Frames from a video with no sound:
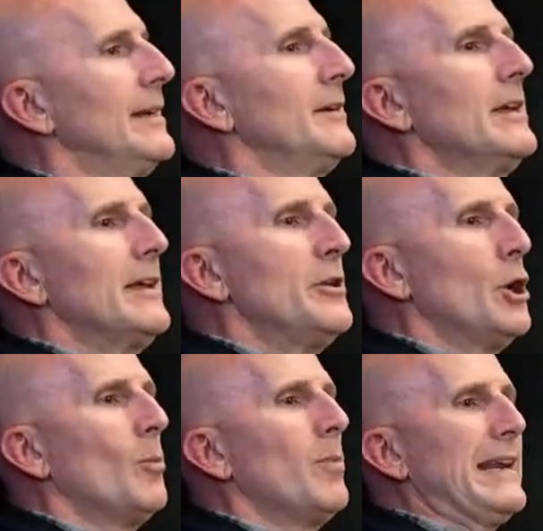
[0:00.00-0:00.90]

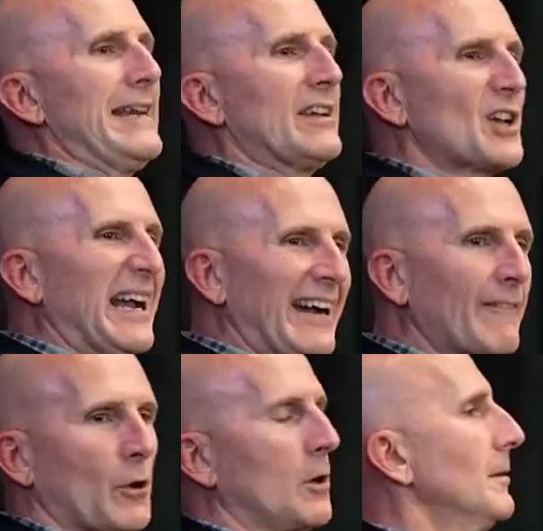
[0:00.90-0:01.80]
nobody has
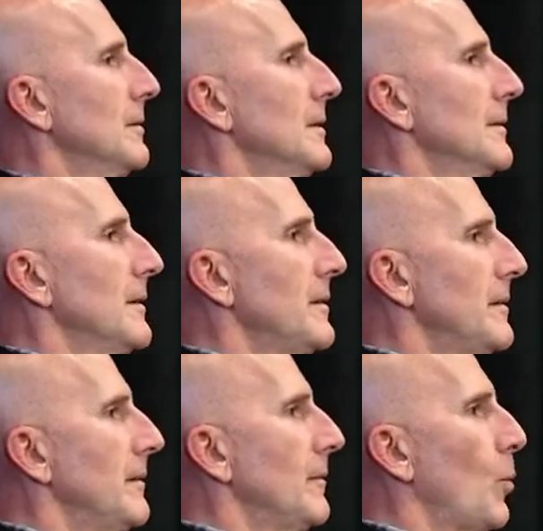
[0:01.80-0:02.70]
ever
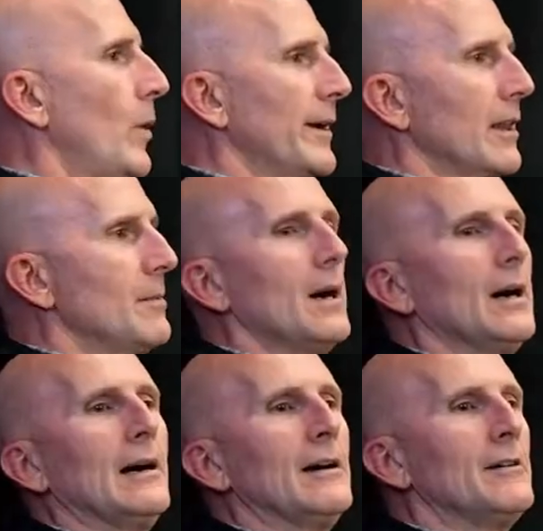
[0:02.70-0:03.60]
won Le
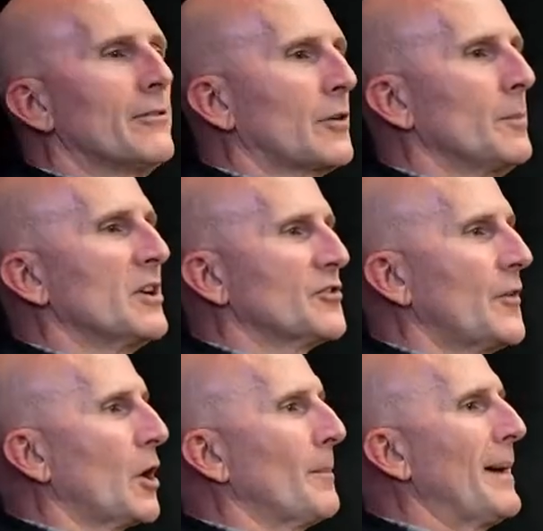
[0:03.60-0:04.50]
Mans from as
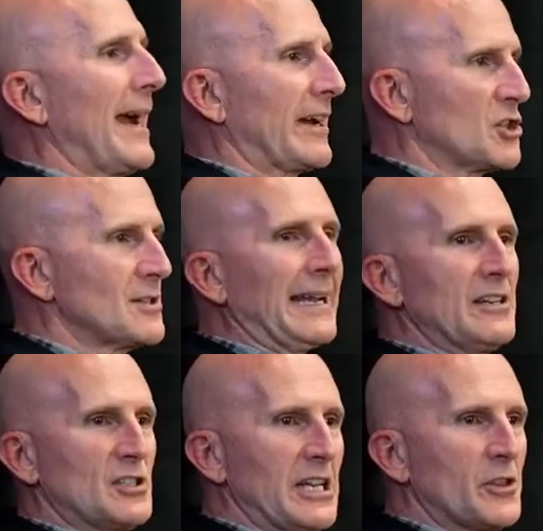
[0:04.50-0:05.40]
far back as
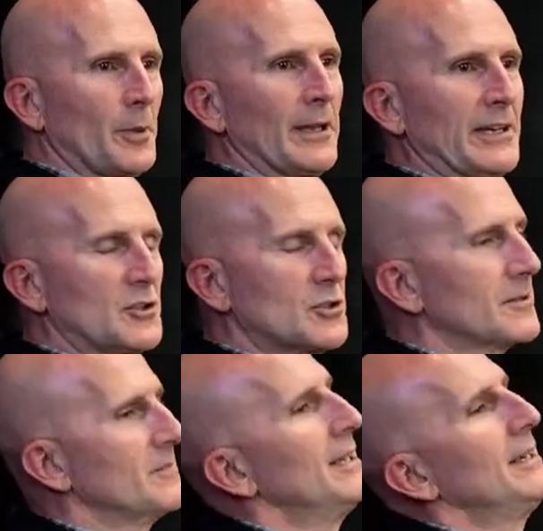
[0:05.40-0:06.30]
19th place.
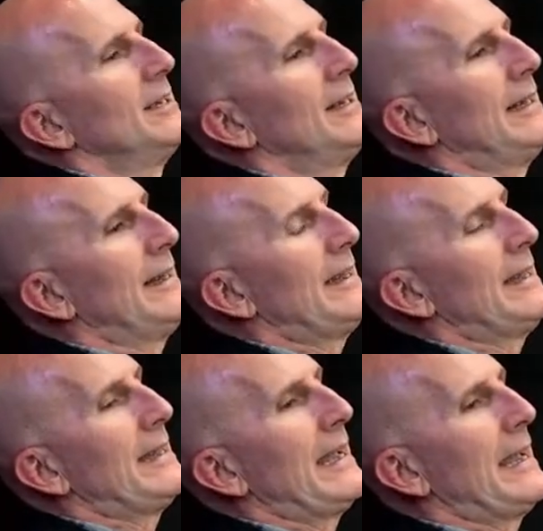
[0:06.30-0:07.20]

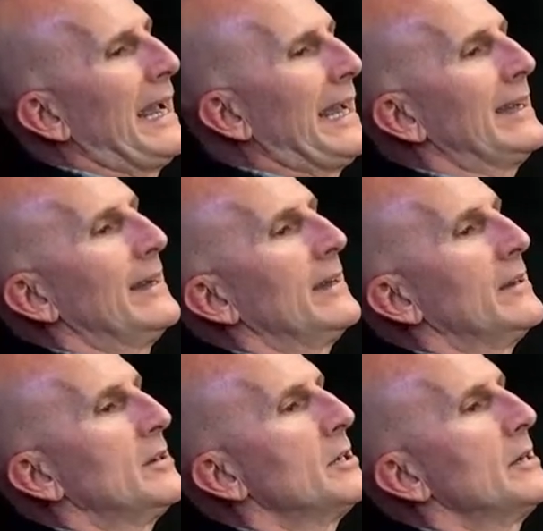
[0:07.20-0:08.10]

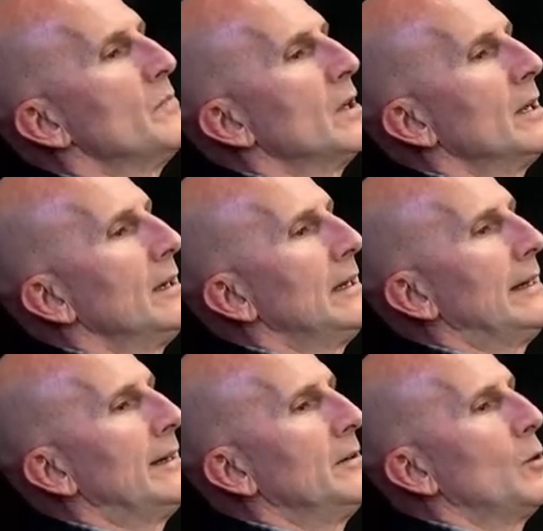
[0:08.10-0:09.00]
and
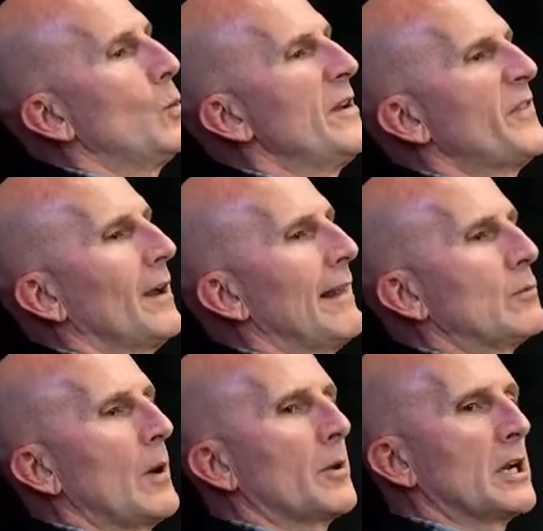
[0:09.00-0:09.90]
uh, we felt like we
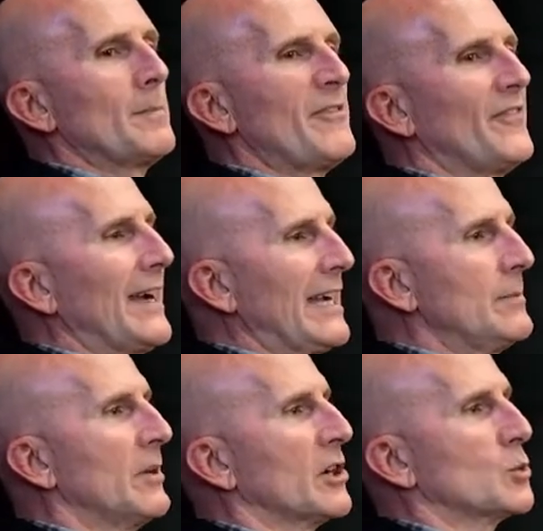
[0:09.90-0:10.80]
were going to be fine
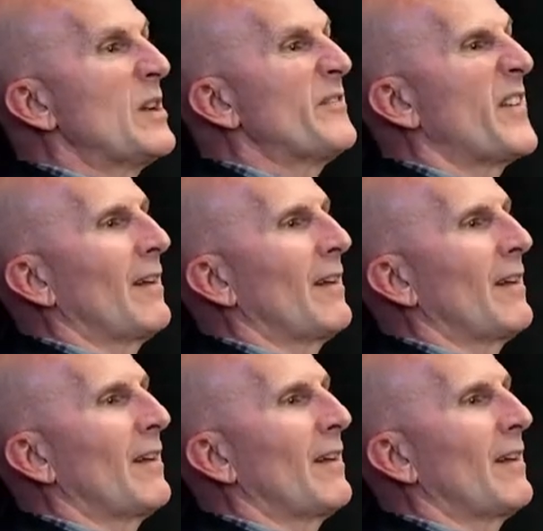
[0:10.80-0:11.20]
because we felt like